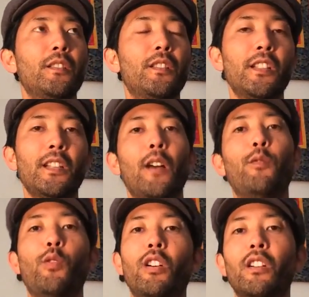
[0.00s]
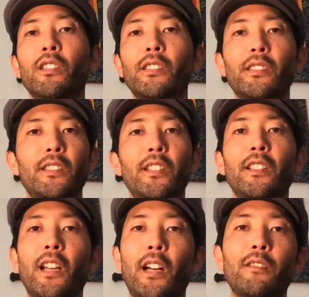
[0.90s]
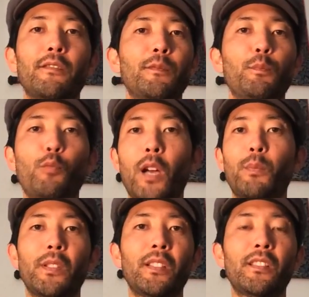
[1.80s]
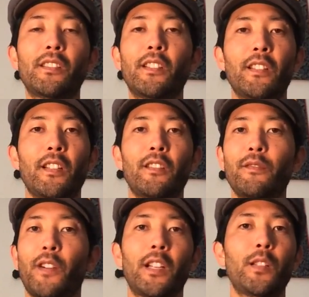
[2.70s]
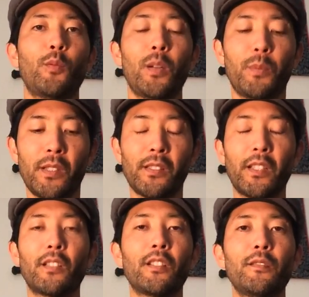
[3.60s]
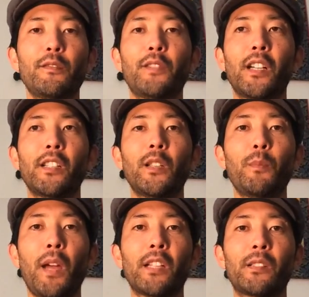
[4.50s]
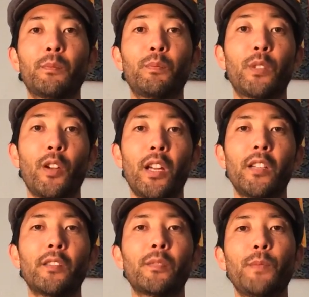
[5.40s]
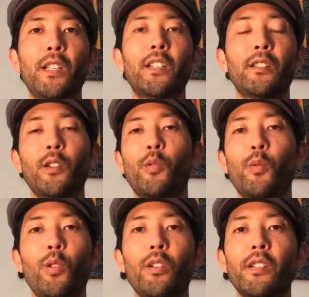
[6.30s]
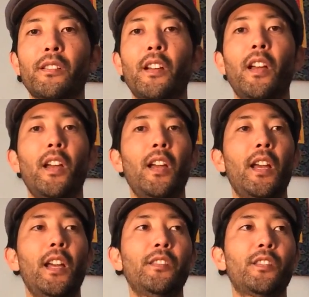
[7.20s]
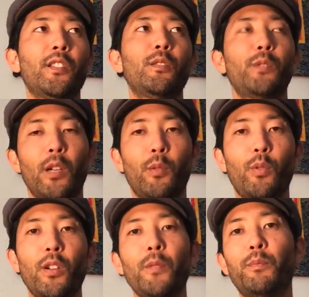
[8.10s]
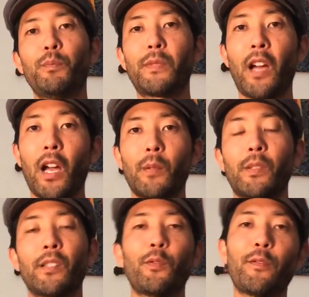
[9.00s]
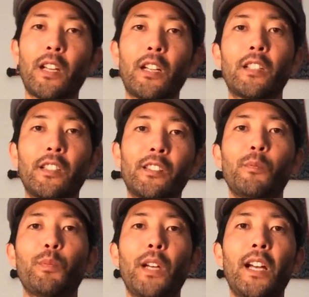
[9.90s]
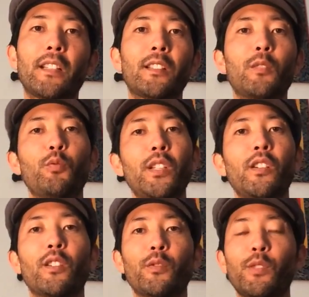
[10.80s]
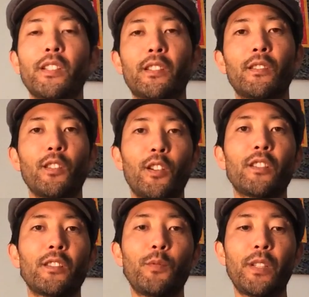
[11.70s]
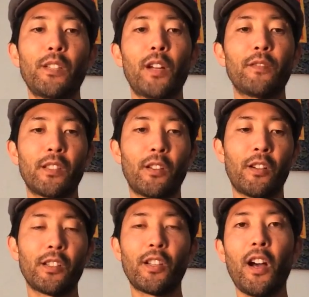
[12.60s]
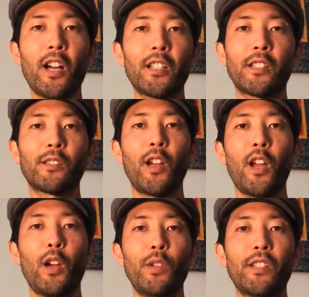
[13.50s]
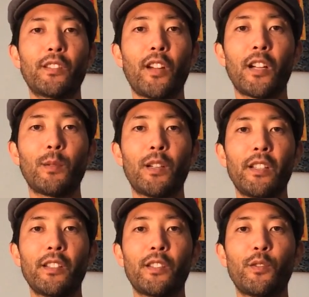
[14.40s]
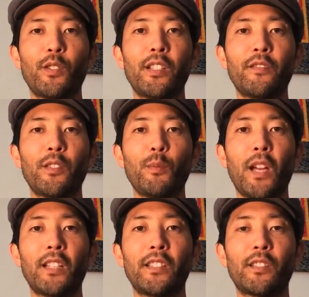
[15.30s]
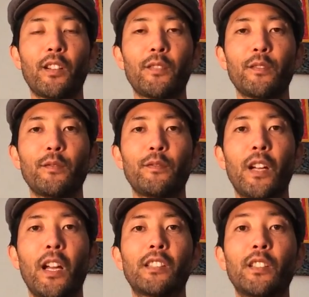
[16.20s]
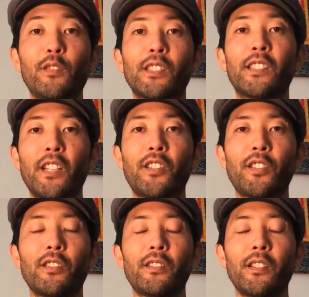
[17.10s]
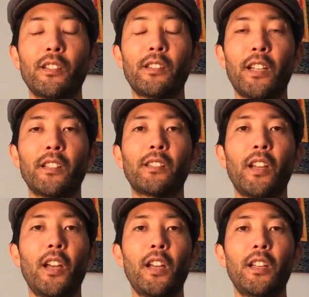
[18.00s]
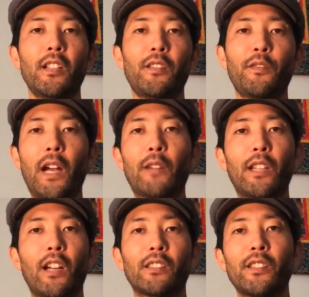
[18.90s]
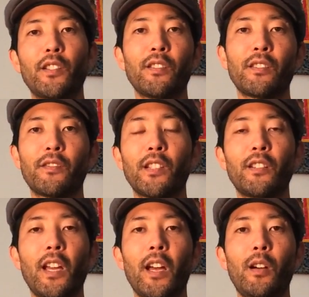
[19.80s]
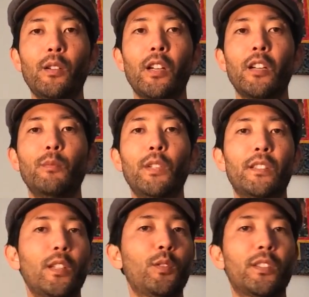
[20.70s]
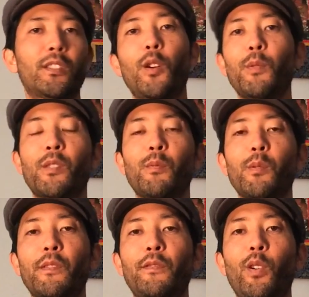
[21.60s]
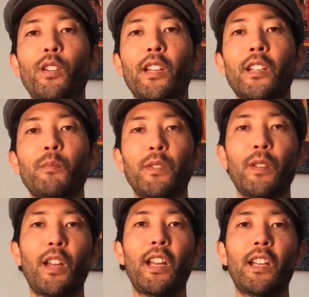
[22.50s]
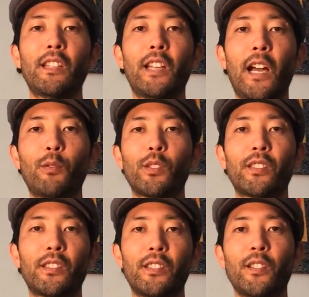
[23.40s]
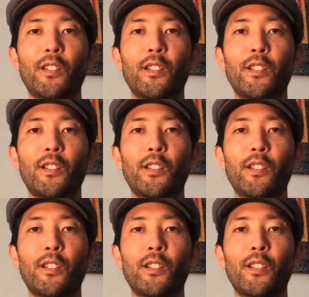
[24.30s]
didn't have walls, didn't have weapons. They couldn't find any weapons. They couldn't find any mass graves, meaning no wars. And so there were times in the very distant past that we aren't really aren't taught, because we just talk about history of humanity starting from civilization, that is 5,000 years till now. But there was so much more before that, and that was,